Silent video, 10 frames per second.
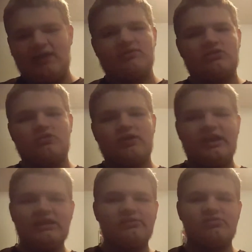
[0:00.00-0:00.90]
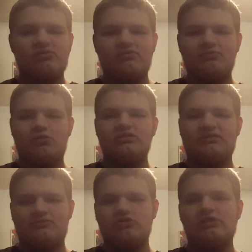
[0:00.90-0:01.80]
a great 4th
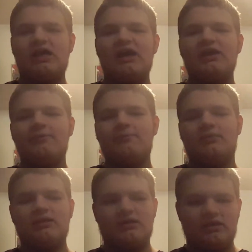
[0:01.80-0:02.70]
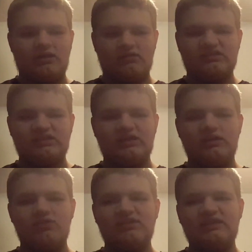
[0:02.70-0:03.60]
of July, and I'll see
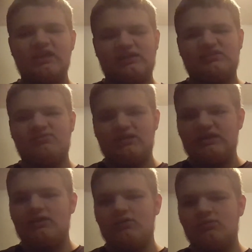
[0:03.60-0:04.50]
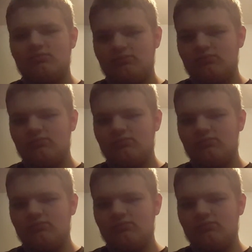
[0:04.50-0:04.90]
you in the next video.